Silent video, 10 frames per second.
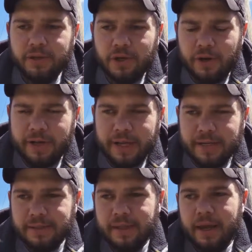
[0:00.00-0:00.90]

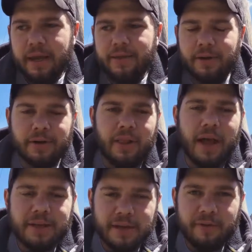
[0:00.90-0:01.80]
Turkeys, they're a
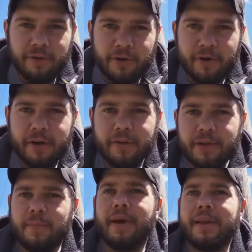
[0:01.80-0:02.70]
lot tougher critter than
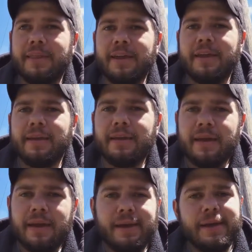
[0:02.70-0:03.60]
you might think,
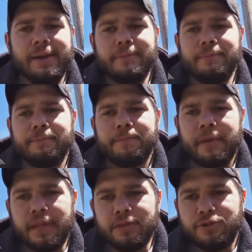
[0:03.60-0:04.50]
and
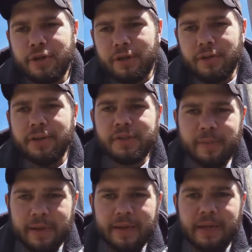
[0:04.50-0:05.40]
generally
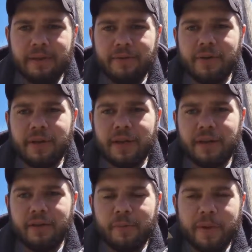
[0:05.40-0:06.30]
speaking, if you can get a
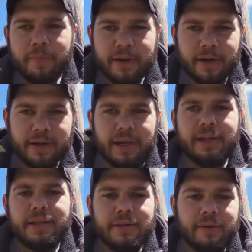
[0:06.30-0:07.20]
little bit bigger cut
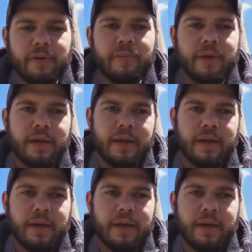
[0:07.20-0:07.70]
into them,